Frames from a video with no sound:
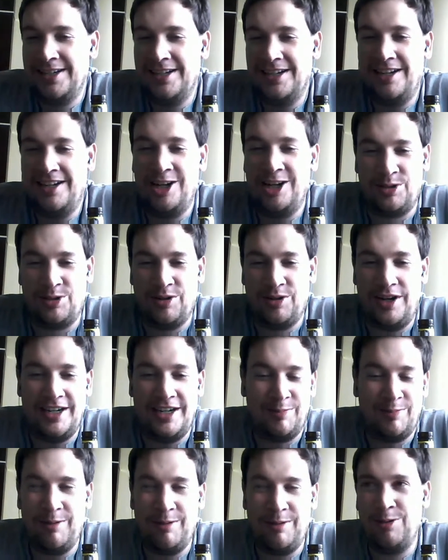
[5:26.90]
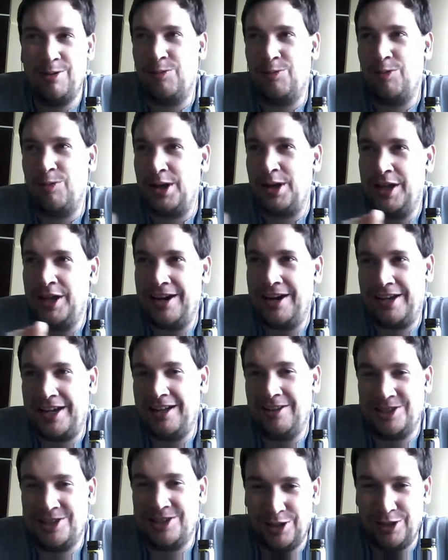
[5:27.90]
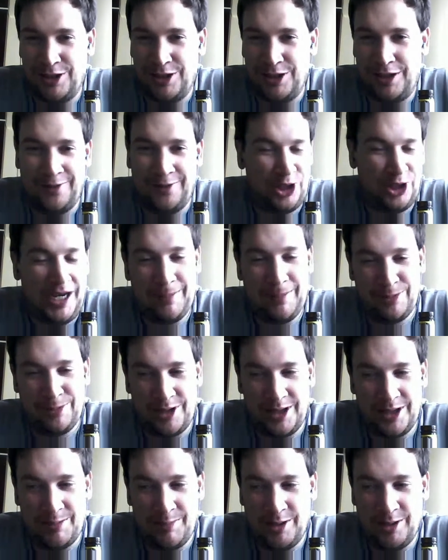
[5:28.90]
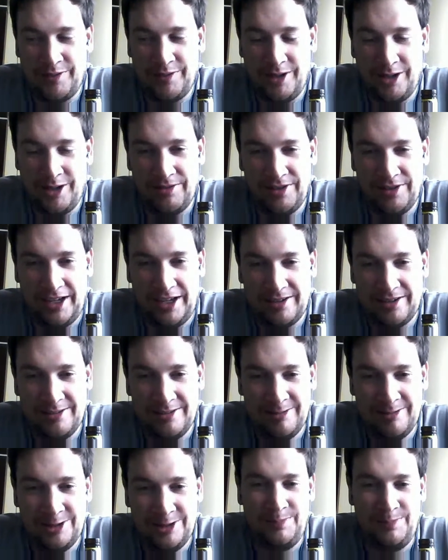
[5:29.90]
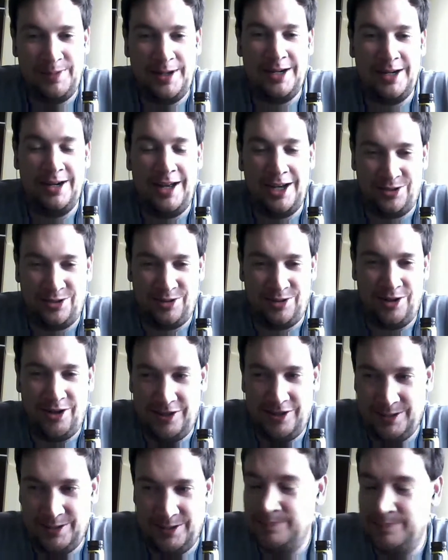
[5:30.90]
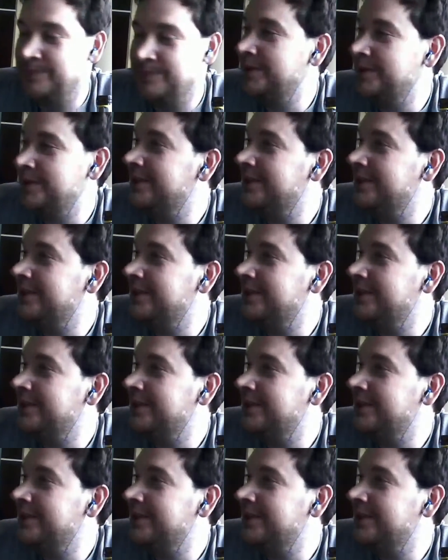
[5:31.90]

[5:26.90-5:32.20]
And here's what's great is we were getting out of college and looking for jobs right in the middle of all of that, which made it extra awesome.